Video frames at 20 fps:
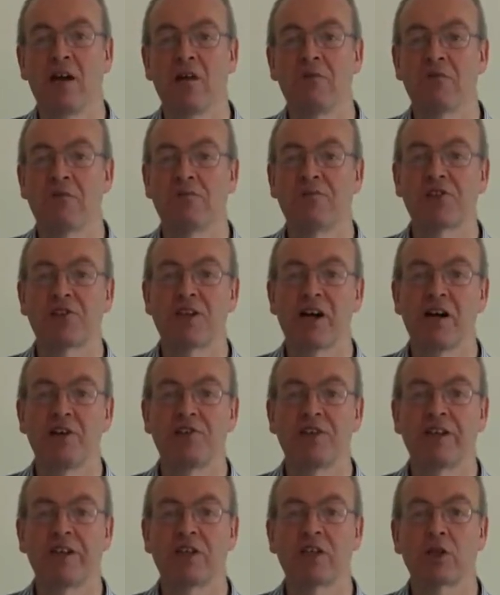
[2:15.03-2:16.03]
from
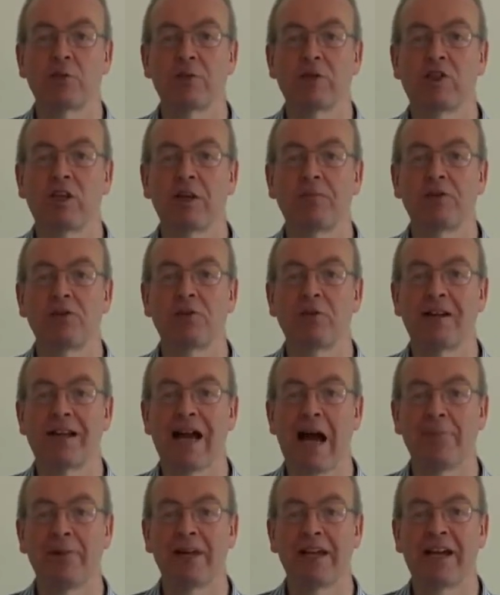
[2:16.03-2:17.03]
starting and switching between
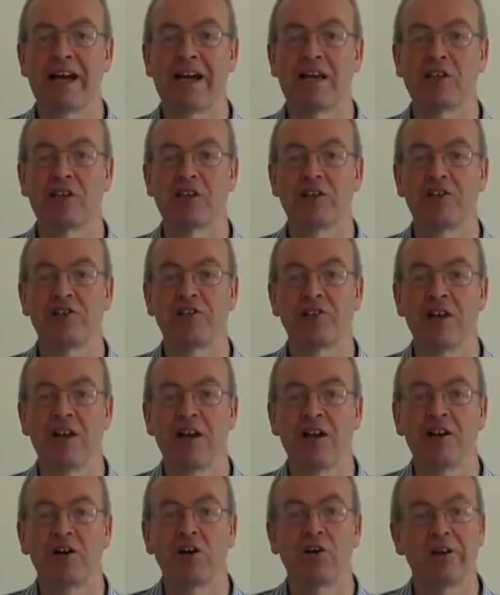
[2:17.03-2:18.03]
applications,
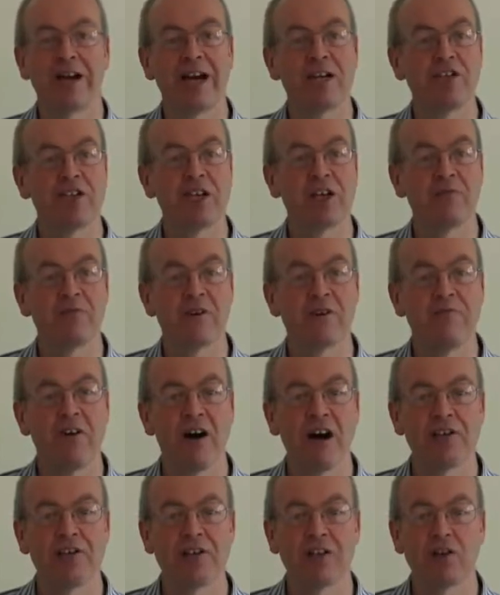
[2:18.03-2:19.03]
creating and
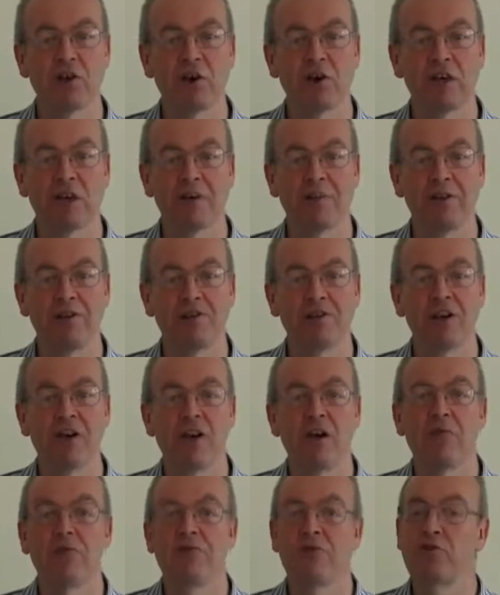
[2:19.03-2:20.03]
revising documents,
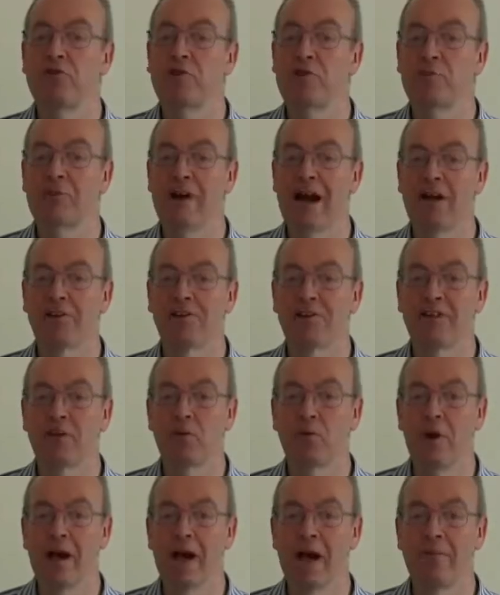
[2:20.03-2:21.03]
through to browsing the
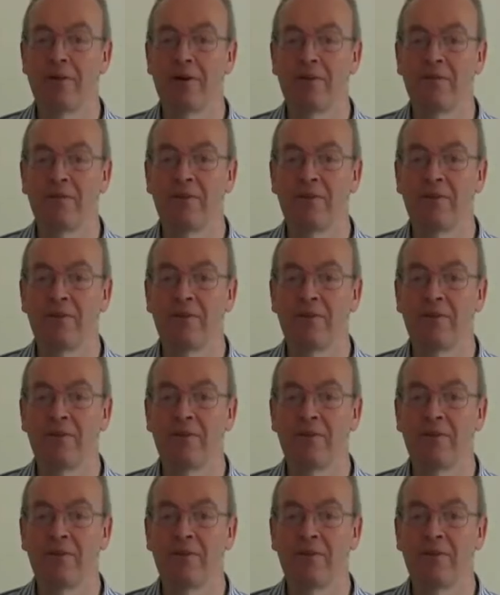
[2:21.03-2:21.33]
web,